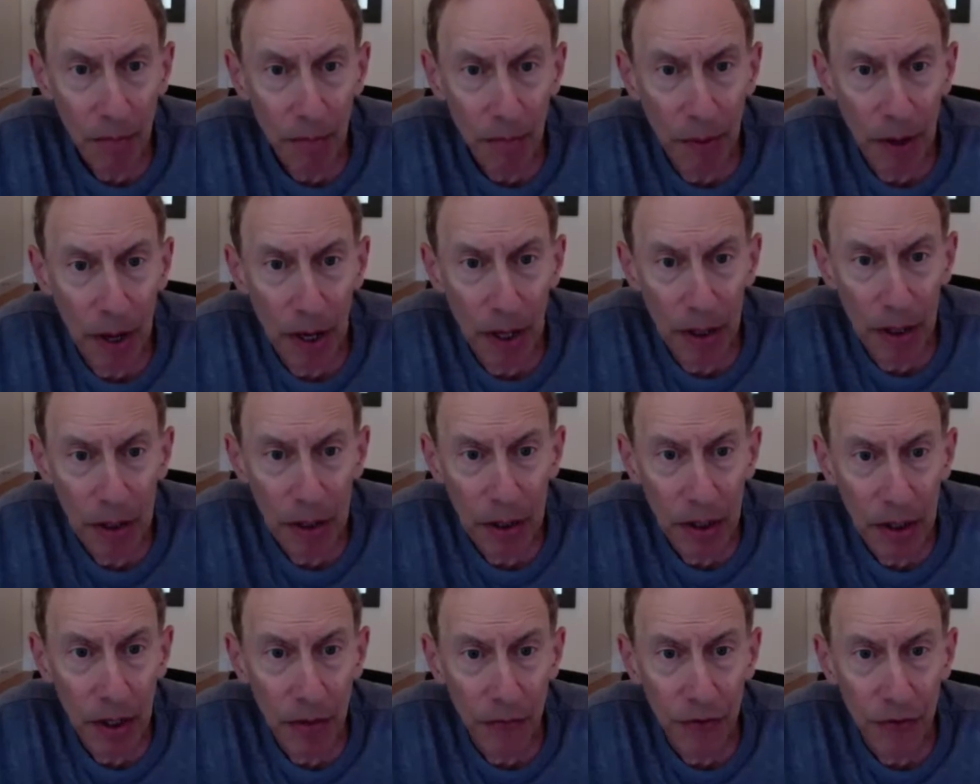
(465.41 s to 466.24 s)
But
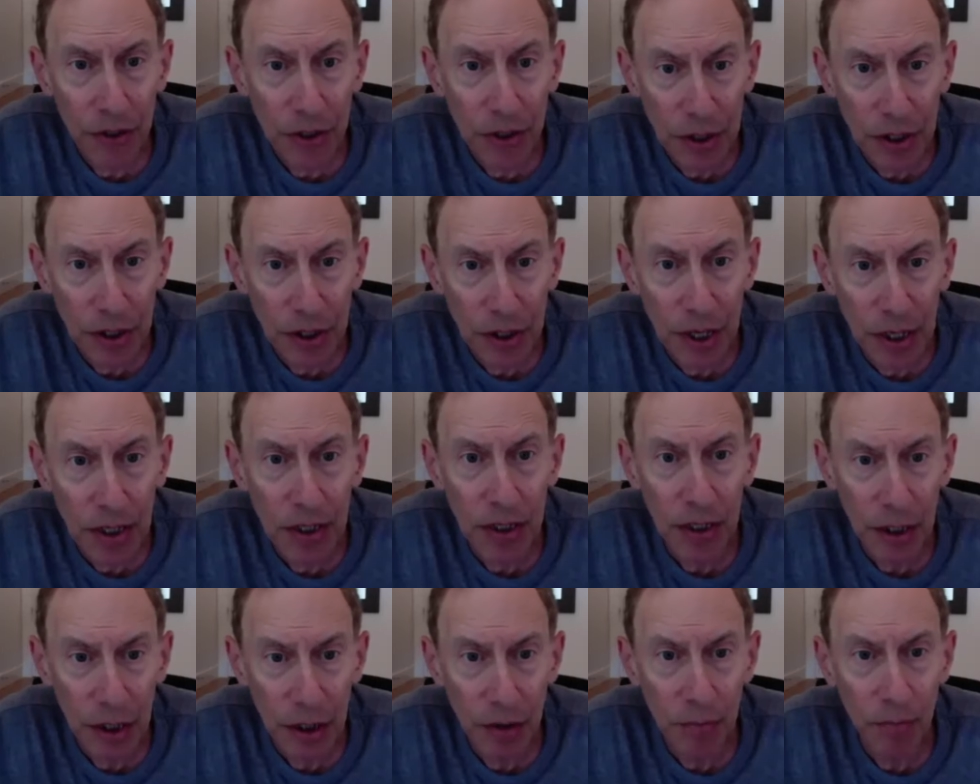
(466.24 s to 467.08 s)
if it
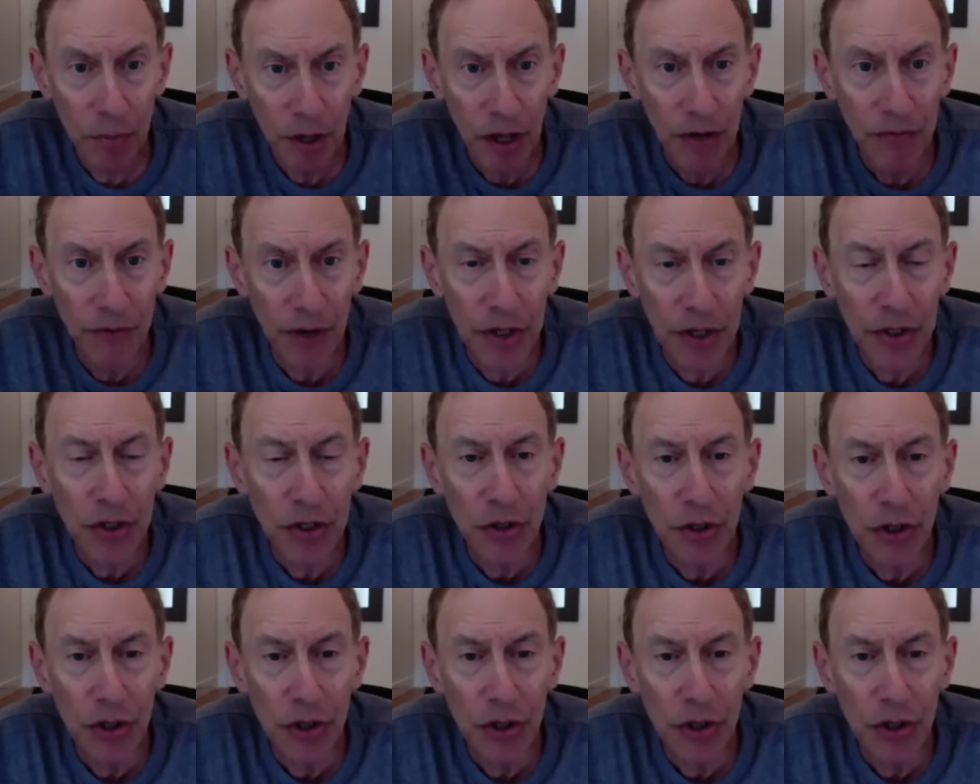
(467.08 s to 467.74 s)
didn't get blood vessels,